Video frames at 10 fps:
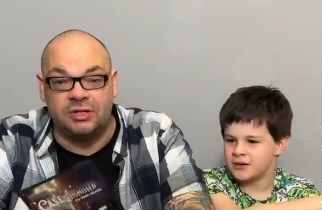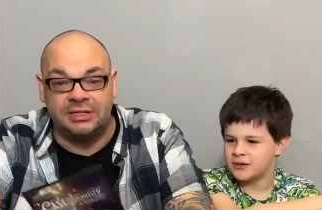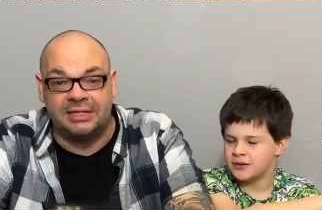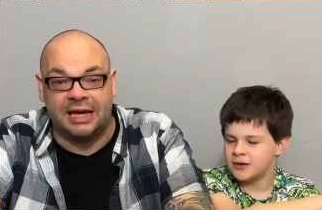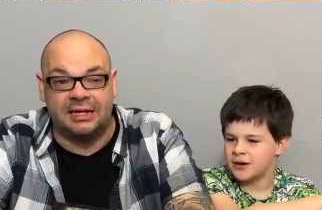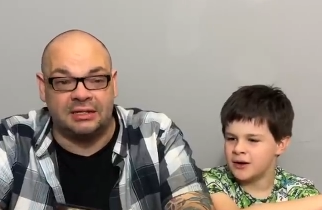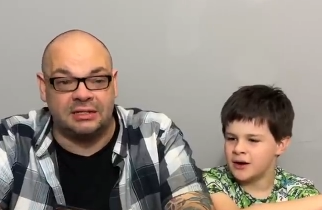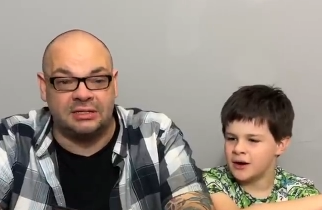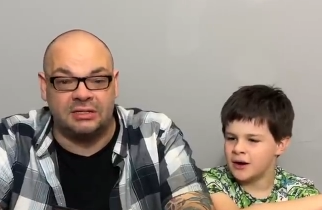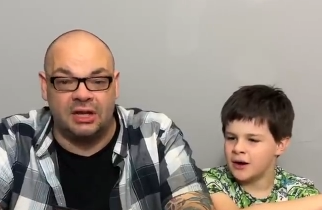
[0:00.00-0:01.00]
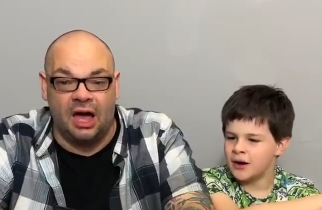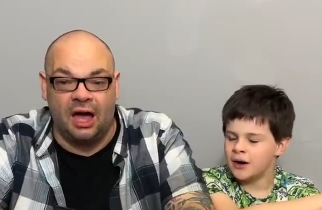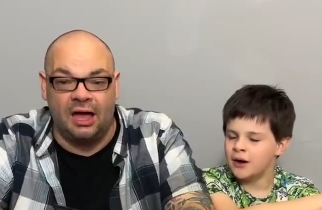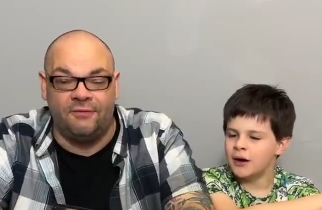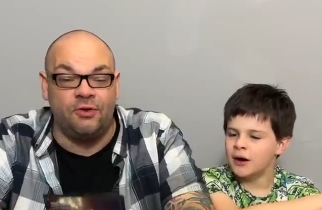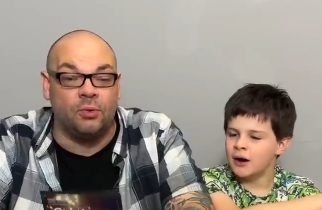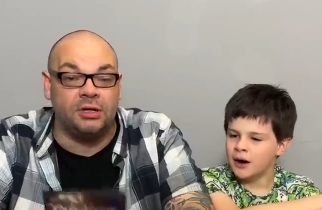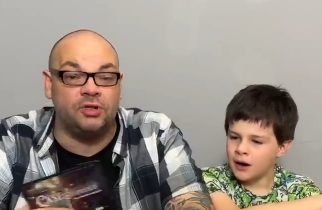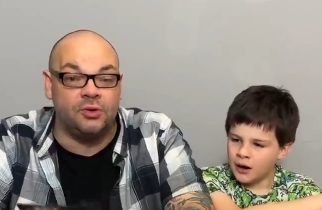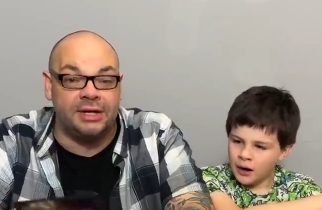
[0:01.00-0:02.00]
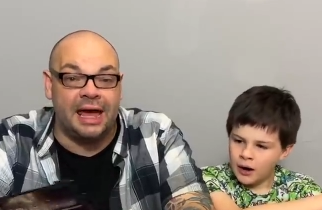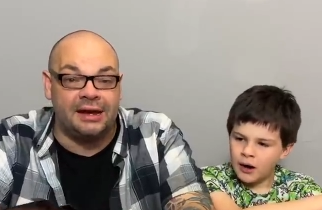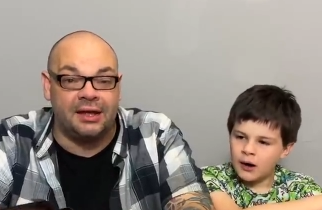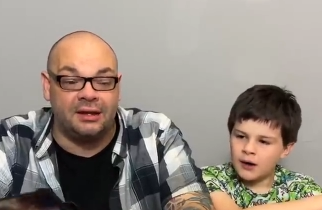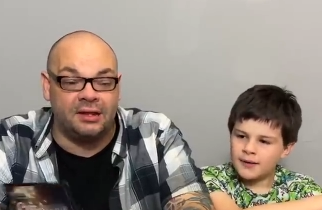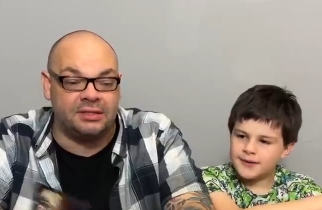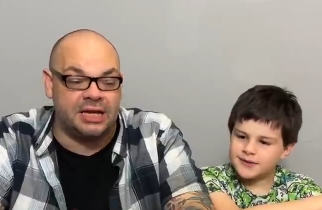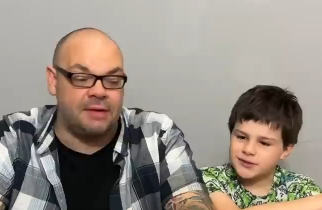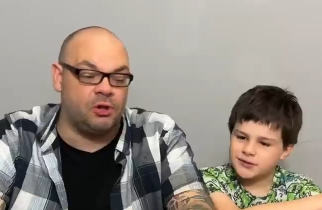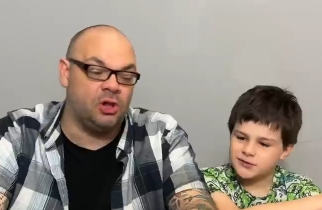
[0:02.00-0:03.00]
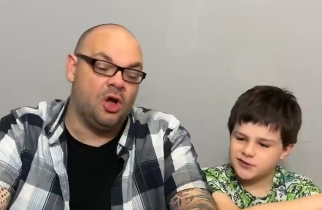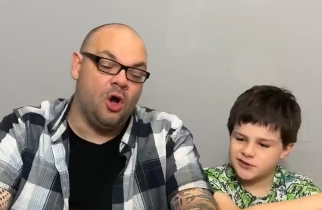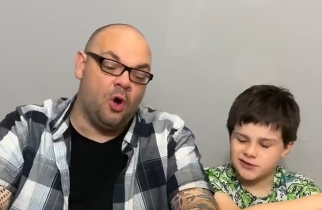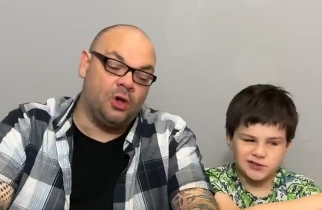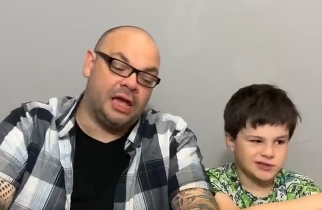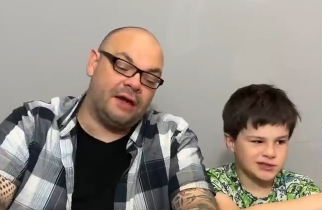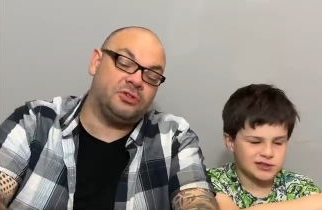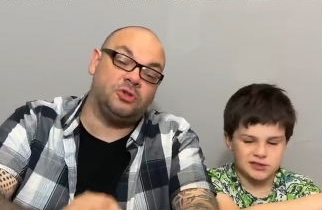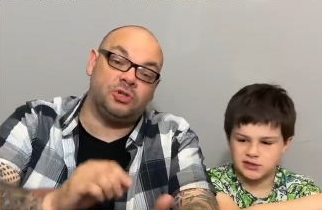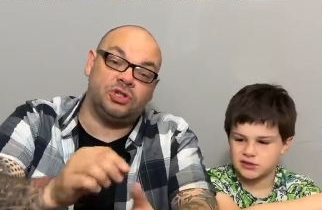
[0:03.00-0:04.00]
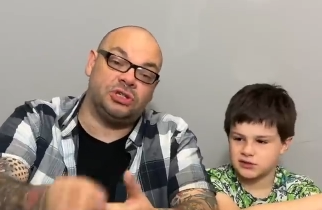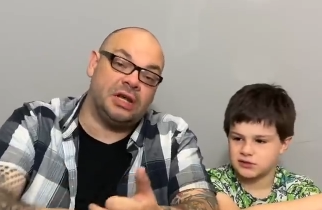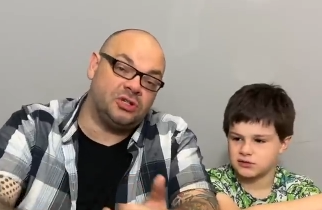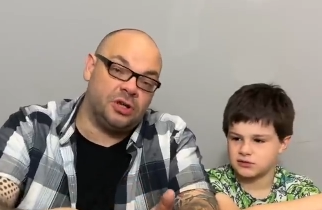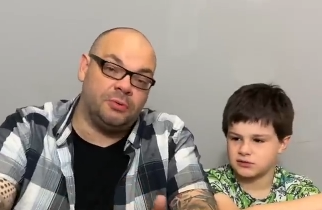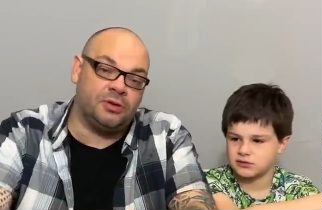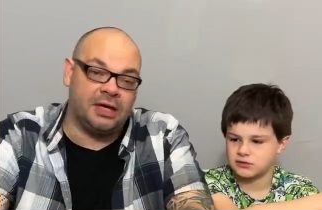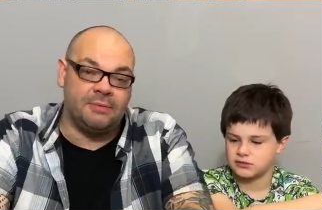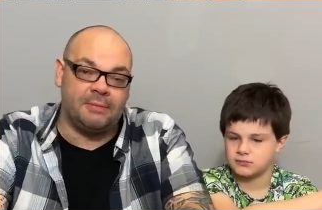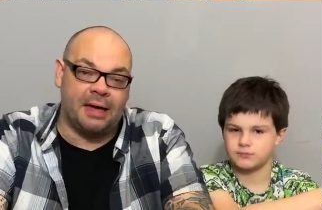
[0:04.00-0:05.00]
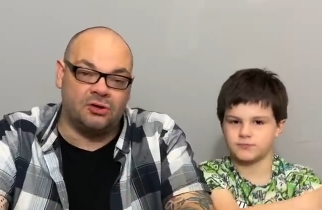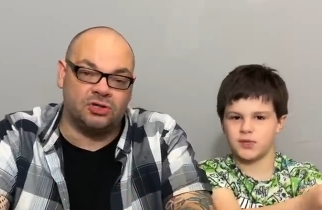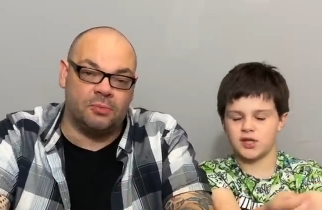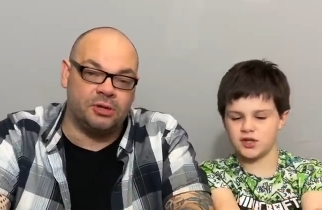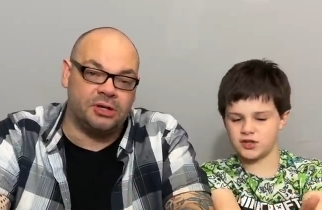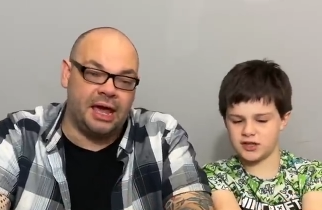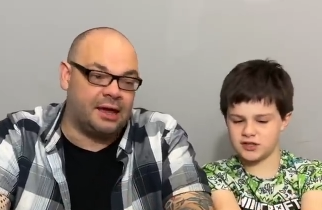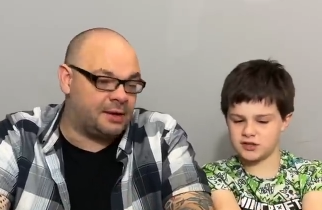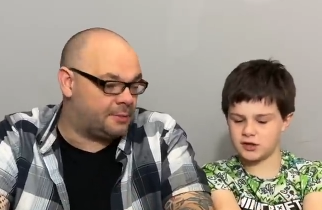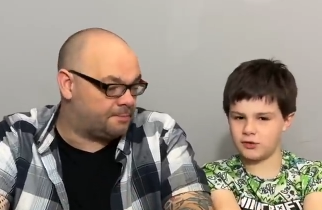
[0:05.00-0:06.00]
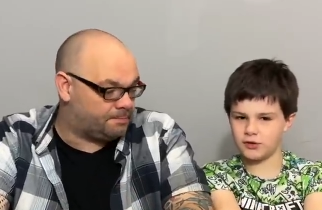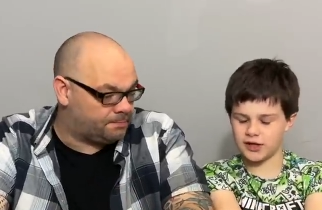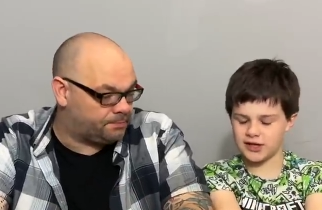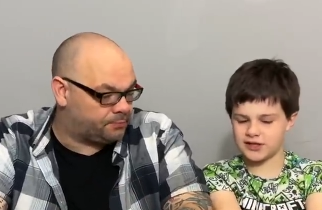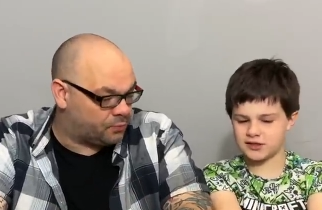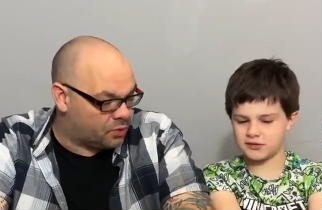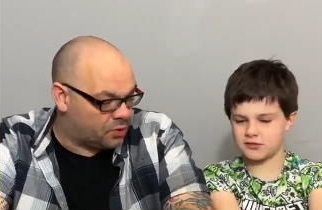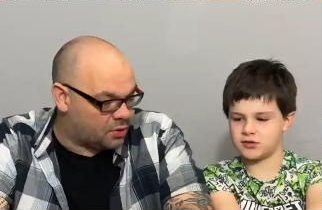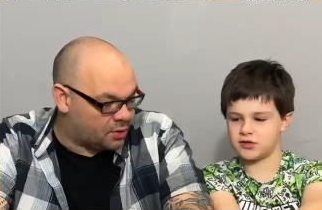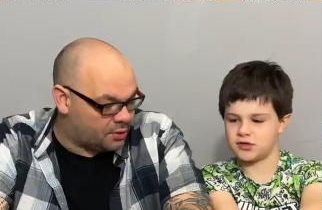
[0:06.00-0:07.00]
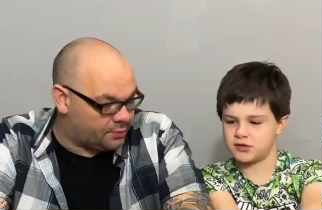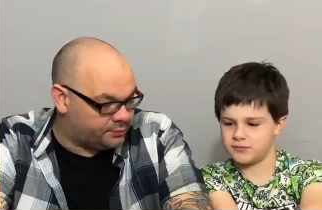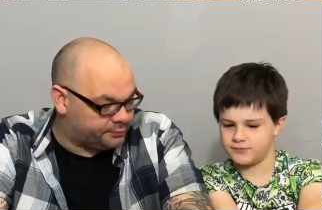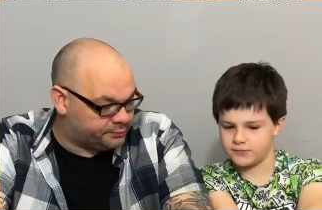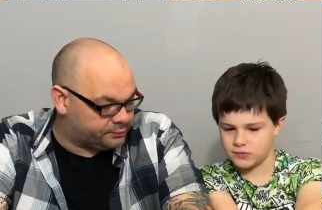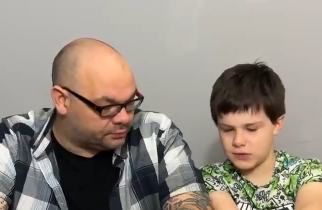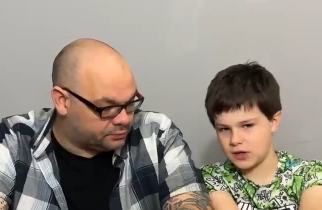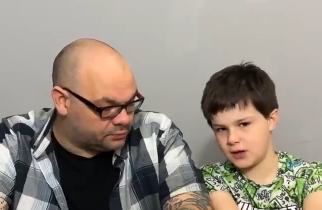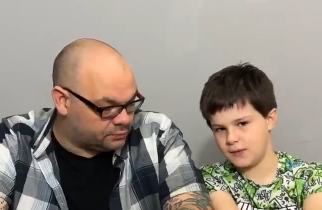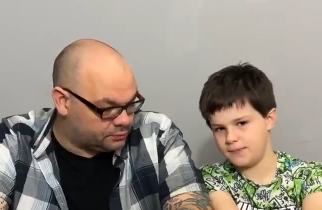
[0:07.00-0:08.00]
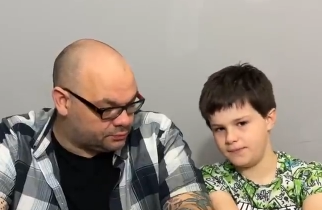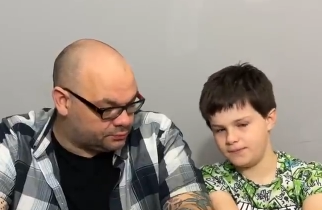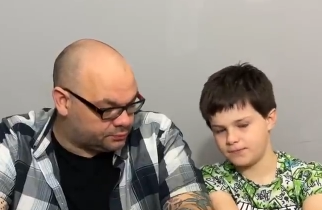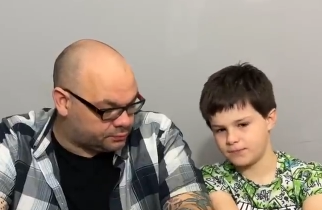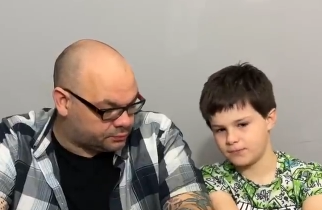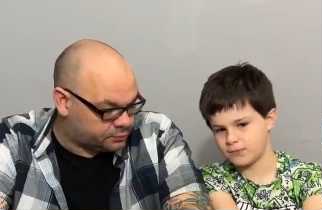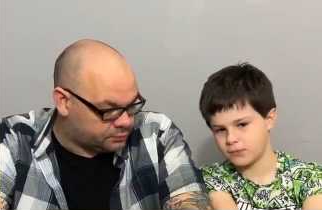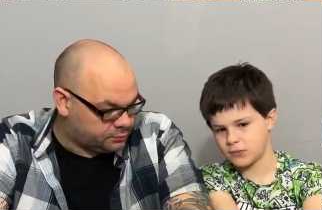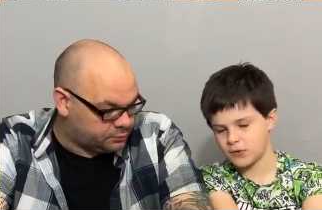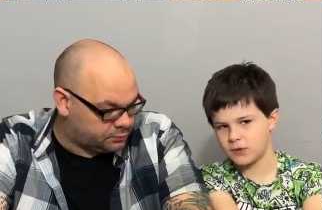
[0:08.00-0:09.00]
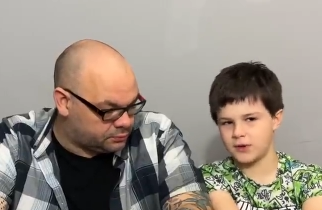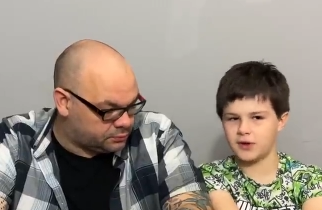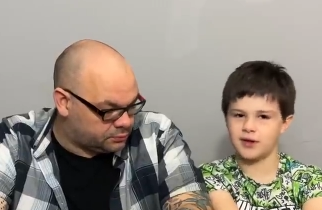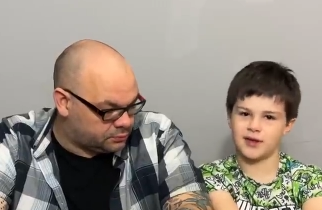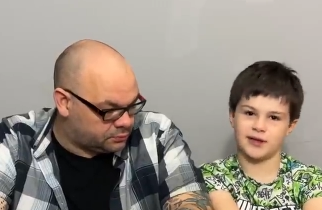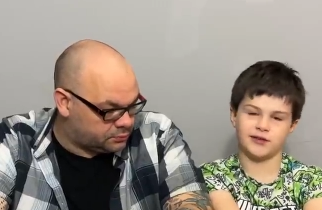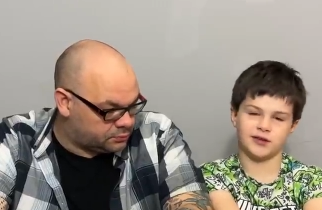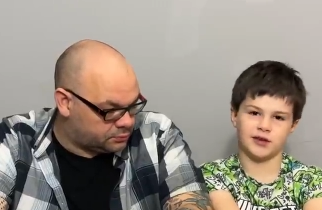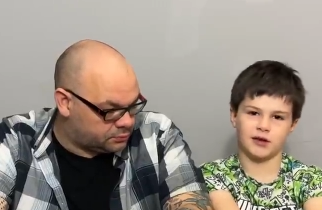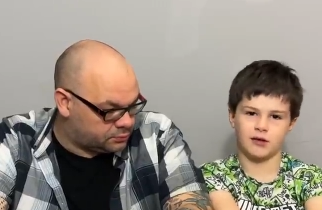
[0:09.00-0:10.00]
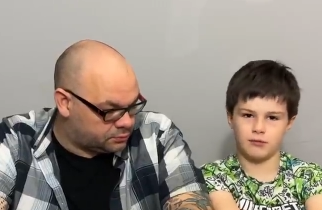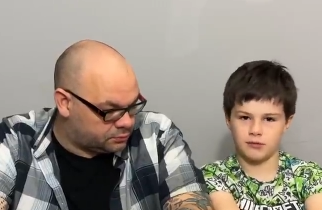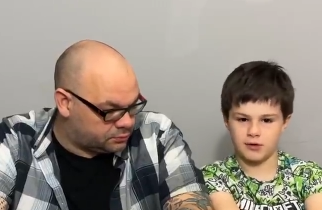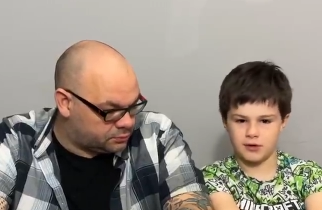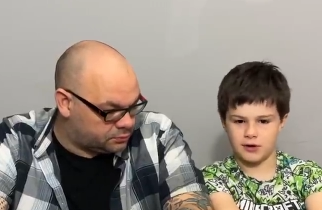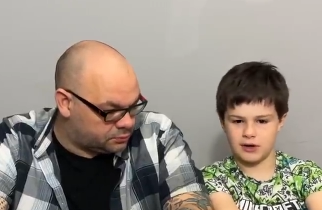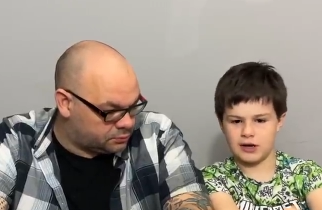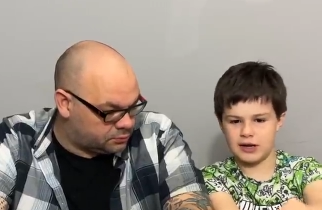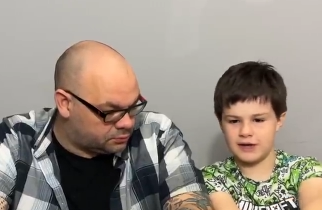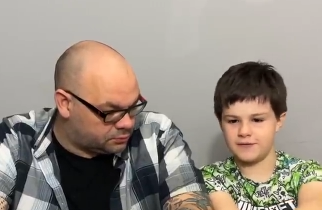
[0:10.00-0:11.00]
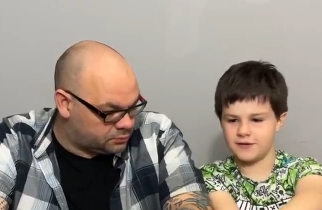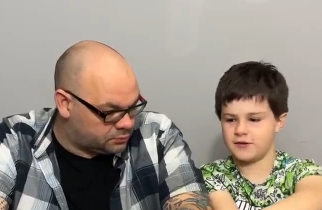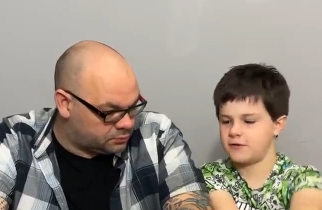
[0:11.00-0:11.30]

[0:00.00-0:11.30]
Speaker 1: seconds. Uh, if you want to do it again at another table, all you have to do is just literally put the gimmick back on top of the deck.
Speaker 2: Need, no, all you need to do is just, um, you're here, so you go lift,